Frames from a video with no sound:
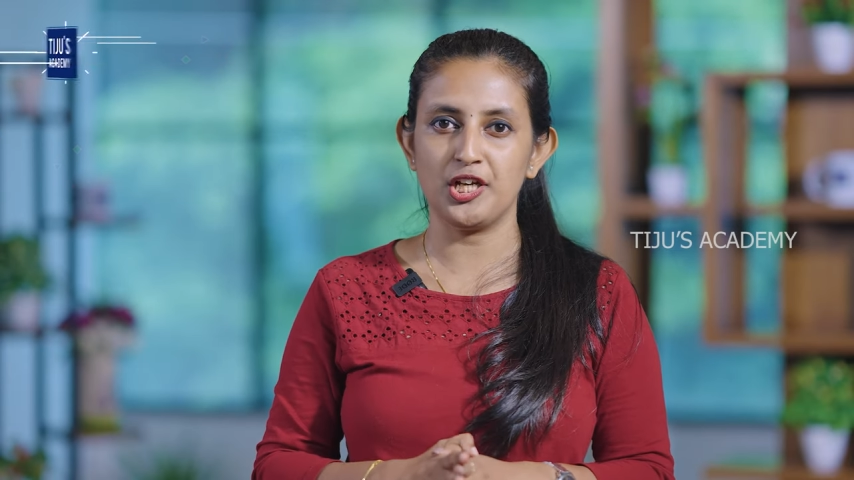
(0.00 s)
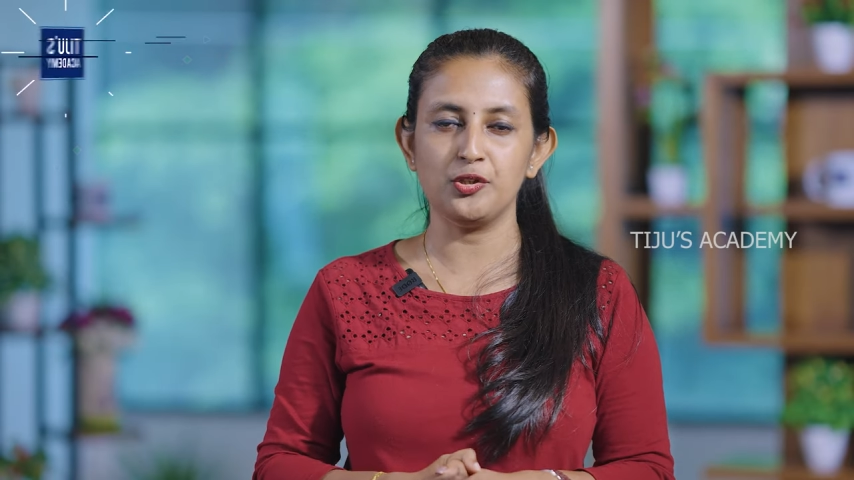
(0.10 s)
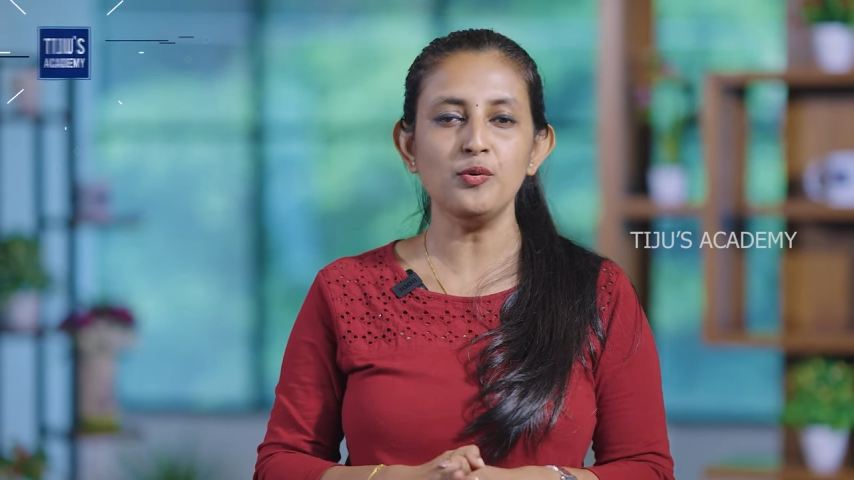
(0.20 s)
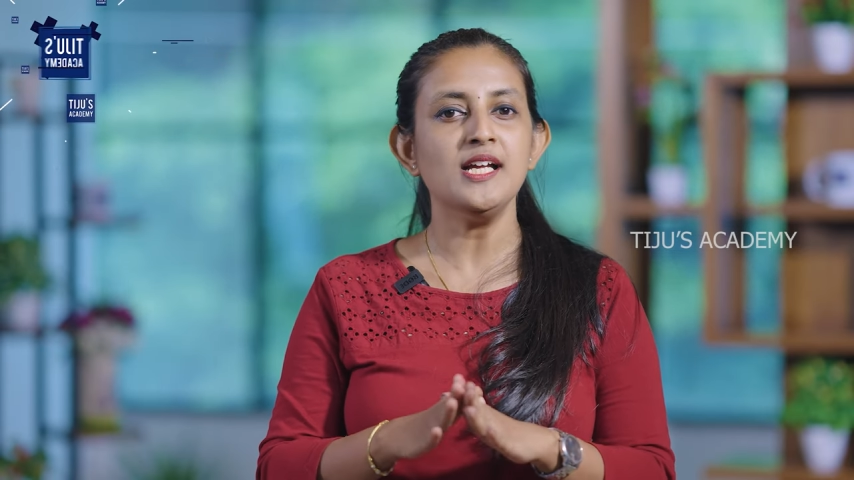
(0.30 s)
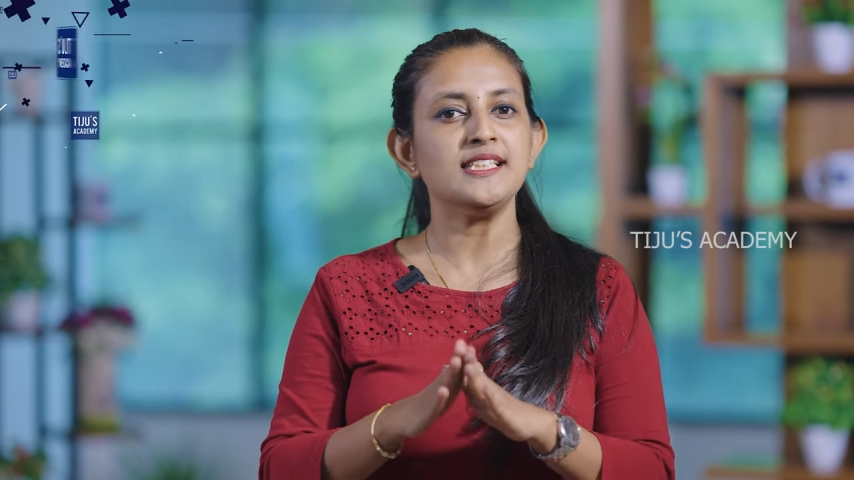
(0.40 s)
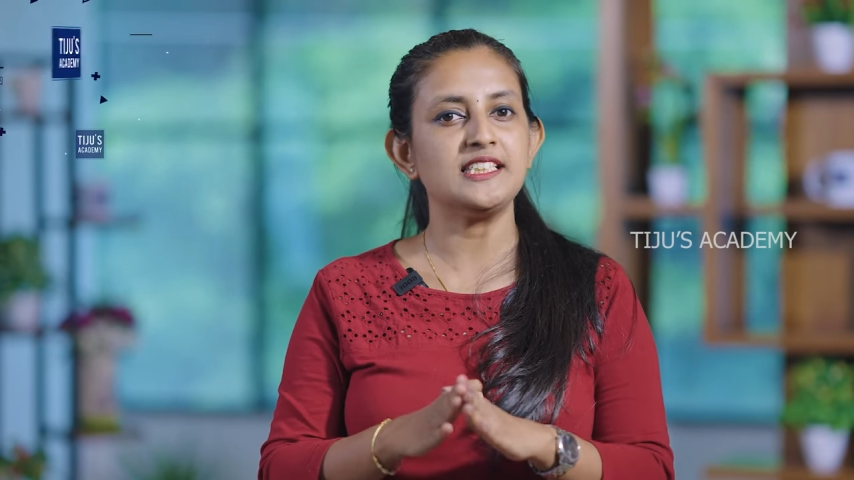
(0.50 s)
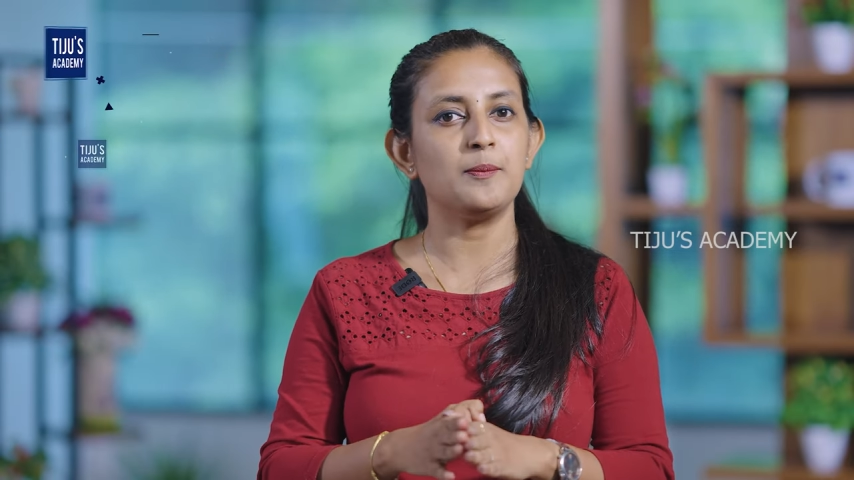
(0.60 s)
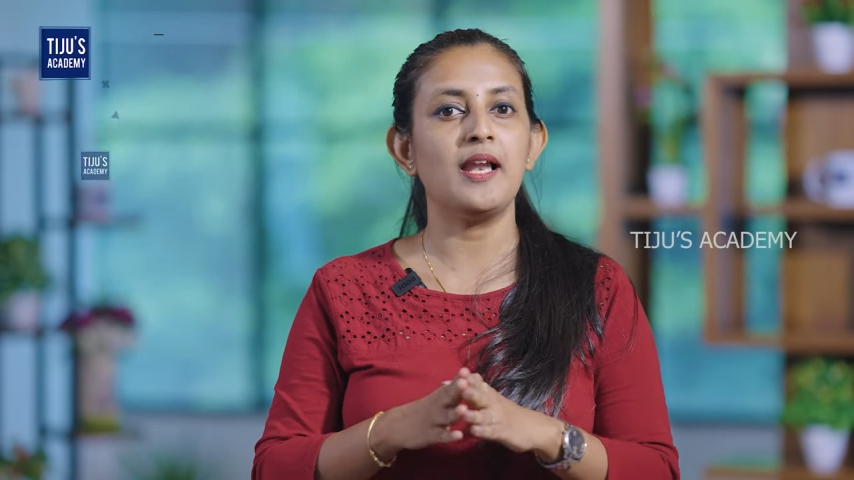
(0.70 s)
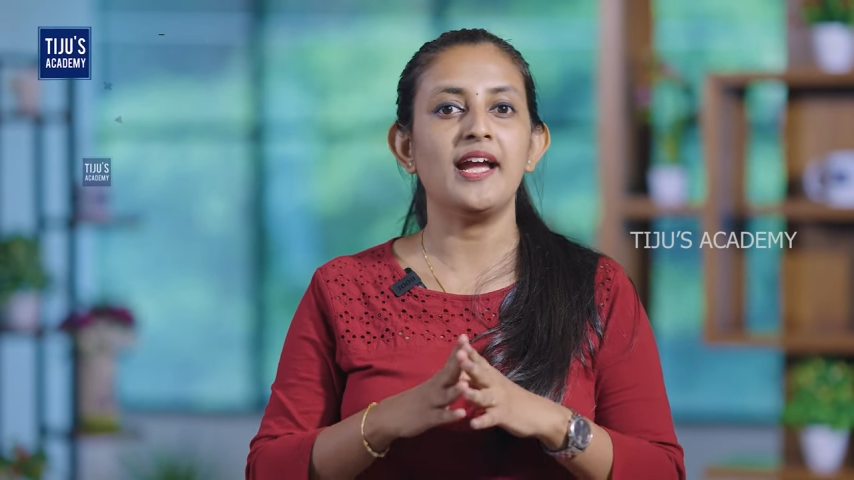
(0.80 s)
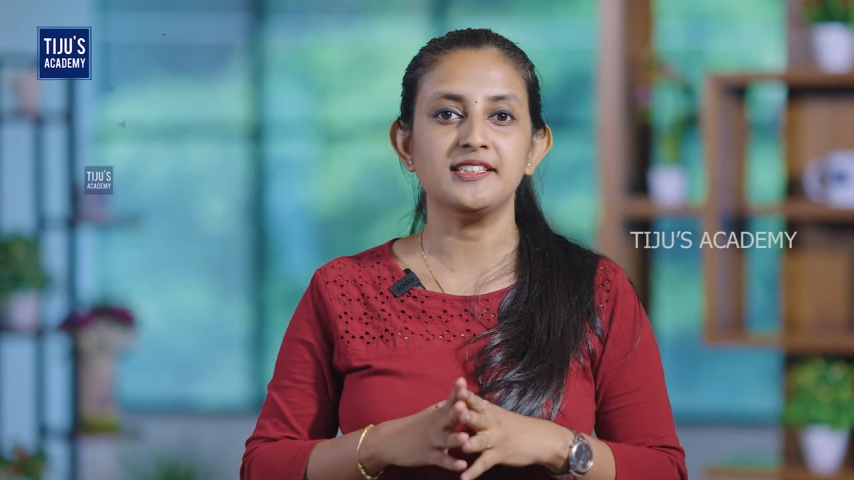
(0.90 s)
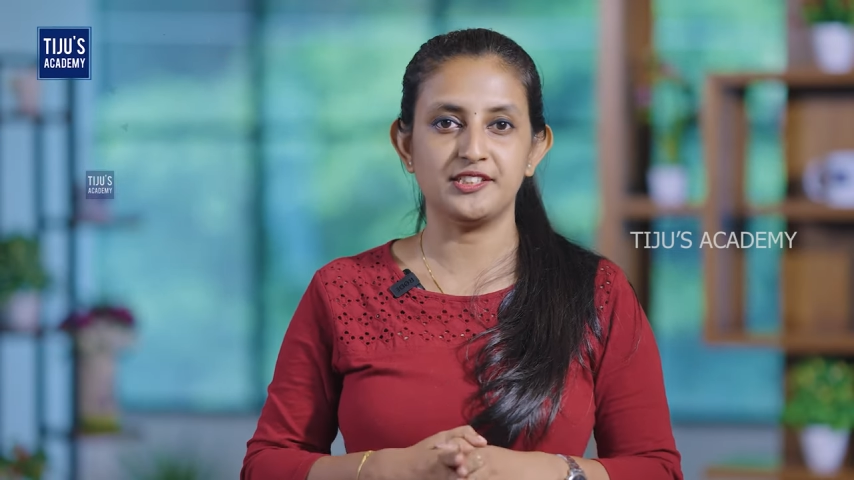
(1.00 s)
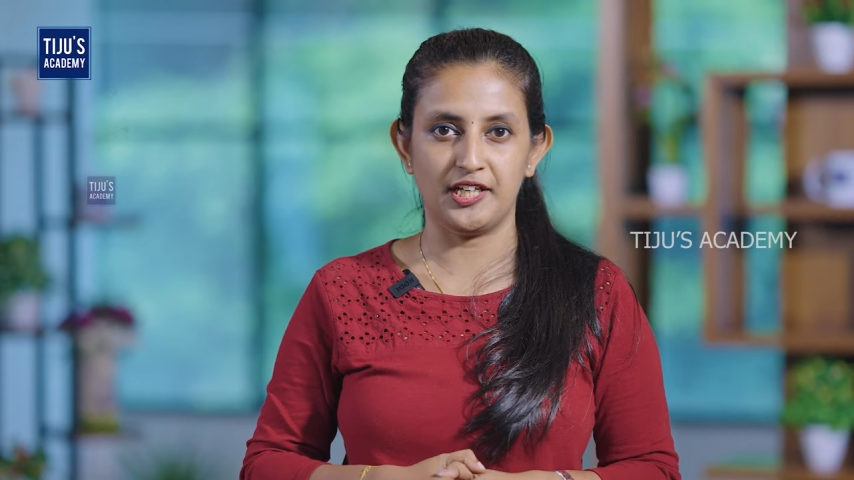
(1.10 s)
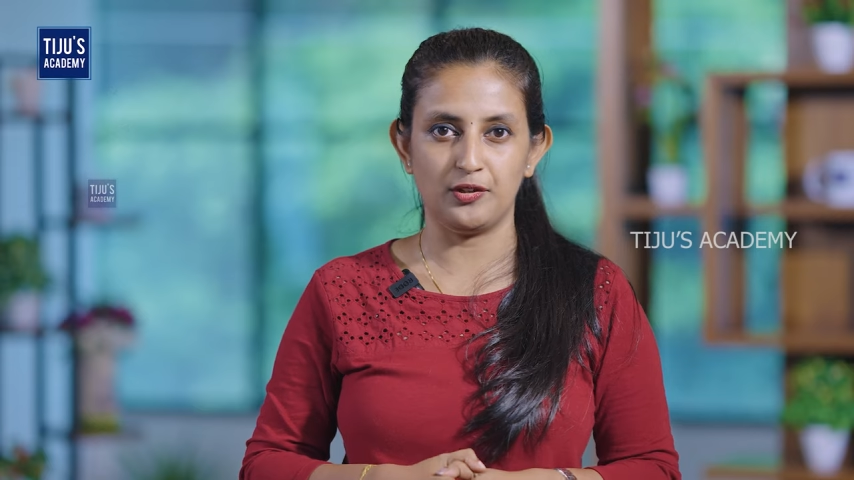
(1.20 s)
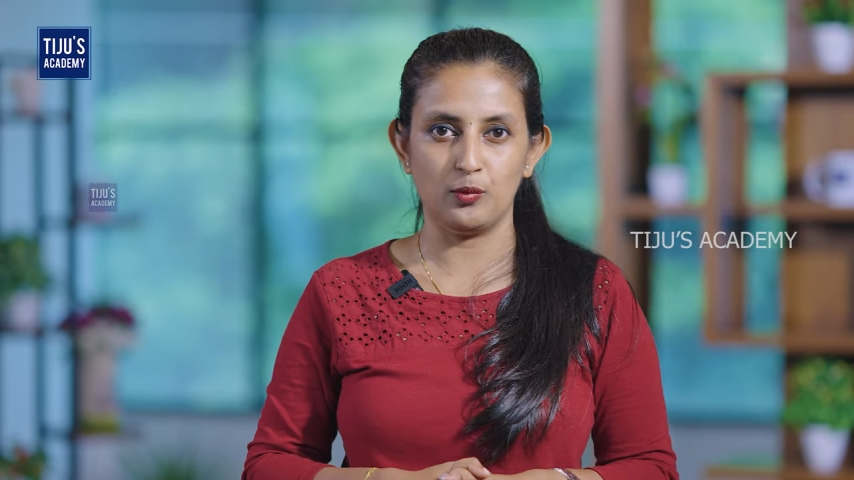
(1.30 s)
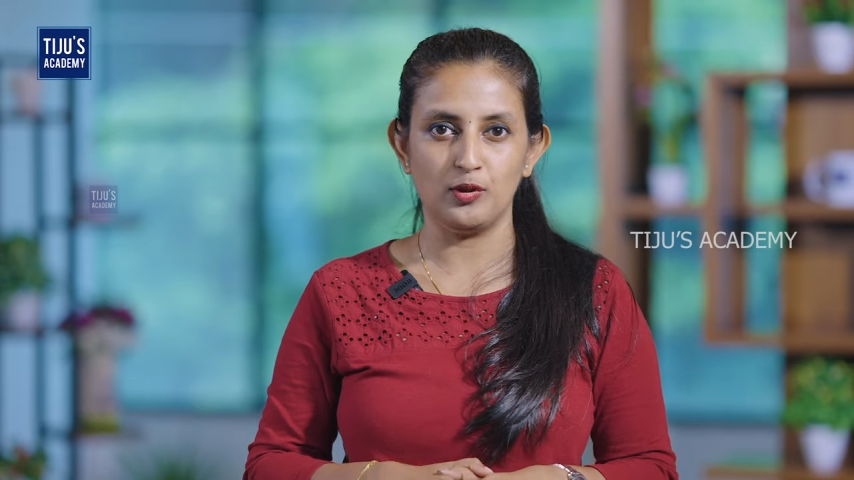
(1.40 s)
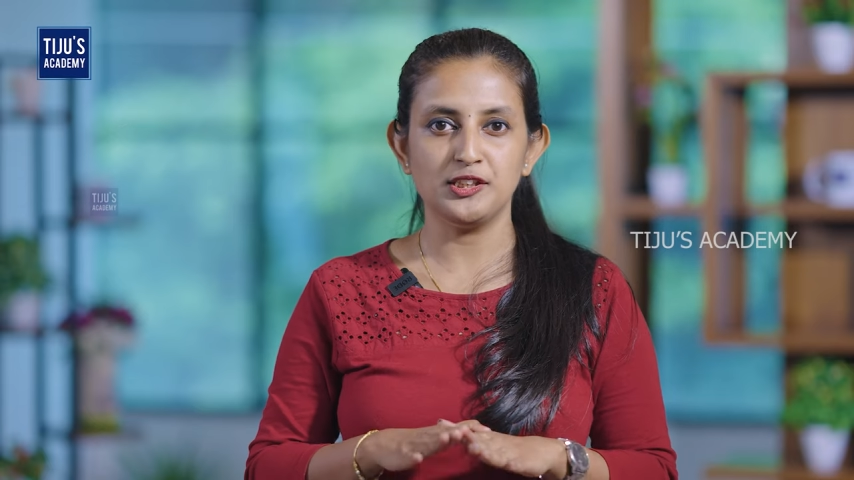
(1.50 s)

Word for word: chedu stabilize chedu.